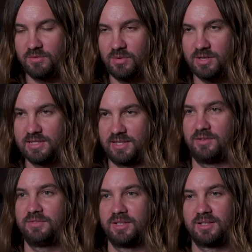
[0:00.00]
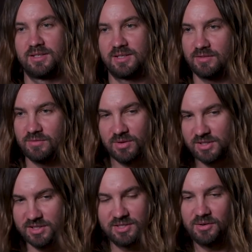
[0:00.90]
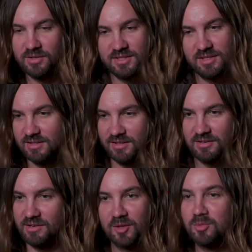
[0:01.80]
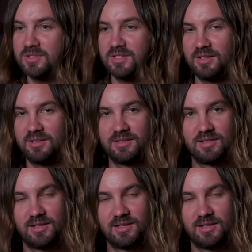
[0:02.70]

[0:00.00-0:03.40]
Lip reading: I've always loved it. I've always just thought it's an incredible song.